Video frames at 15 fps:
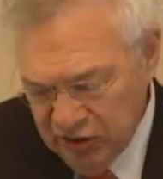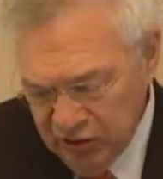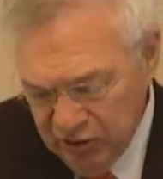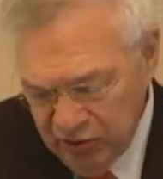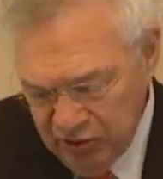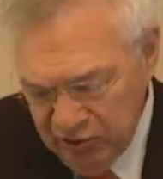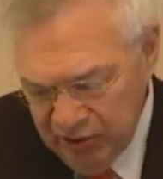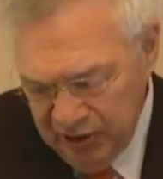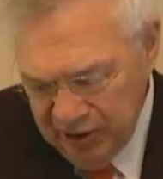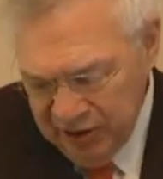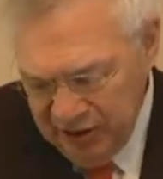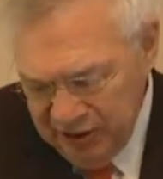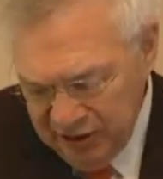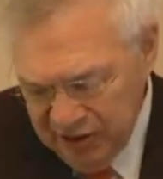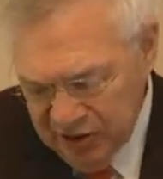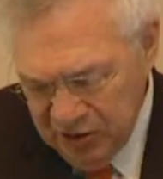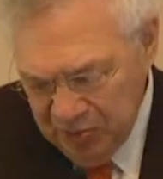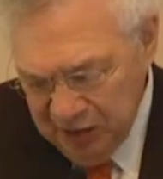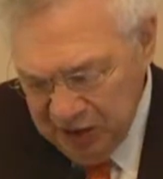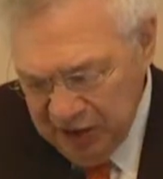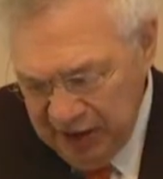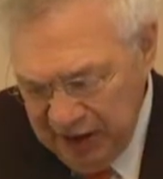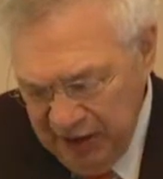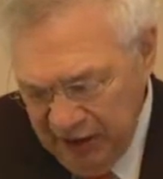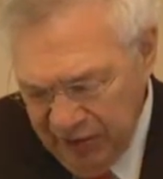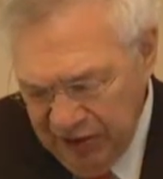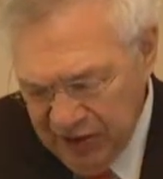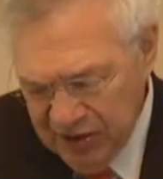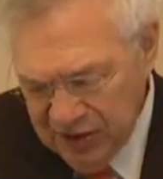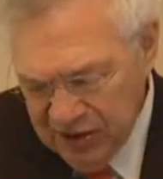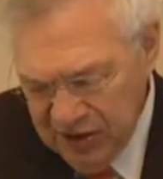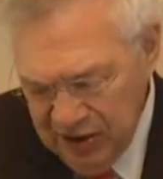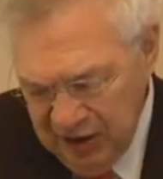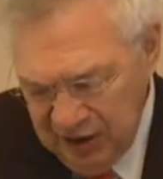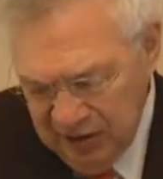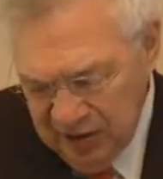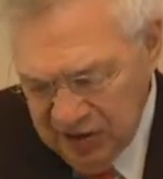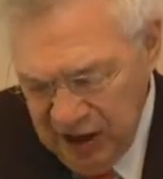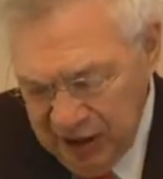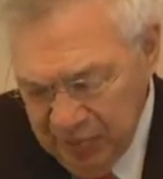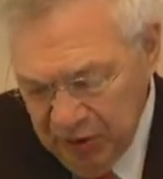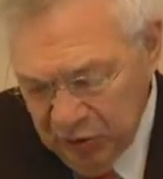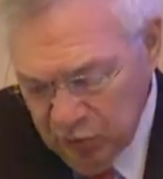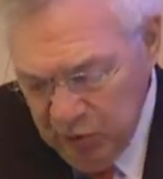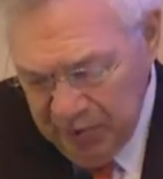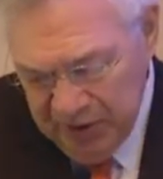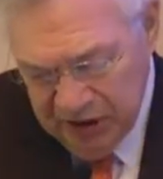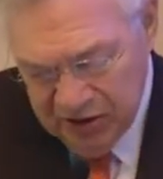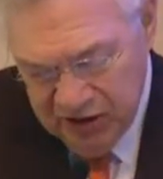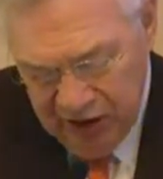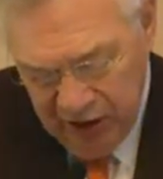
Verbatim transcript: include disability ethics, disabled women's